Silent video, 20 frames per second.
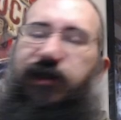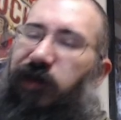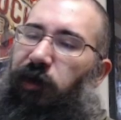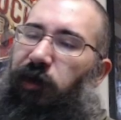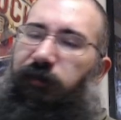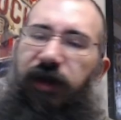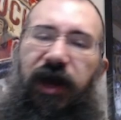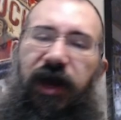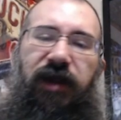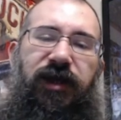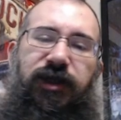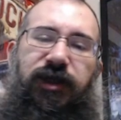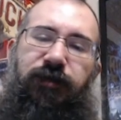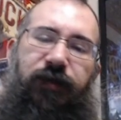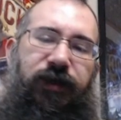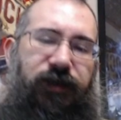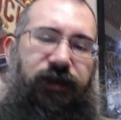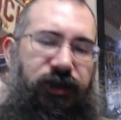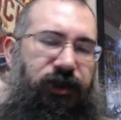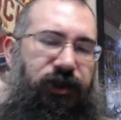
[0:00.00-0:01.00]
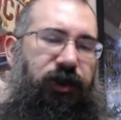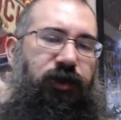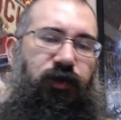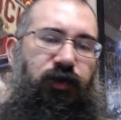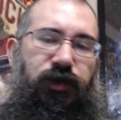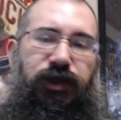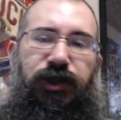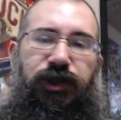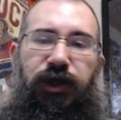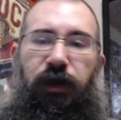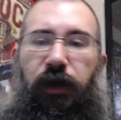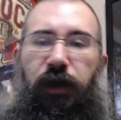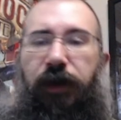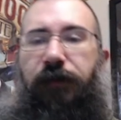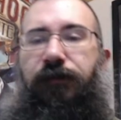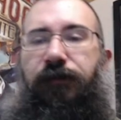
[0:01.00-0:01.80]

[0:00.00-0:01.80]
Nope, not Elizabeth. She knows what she's doing.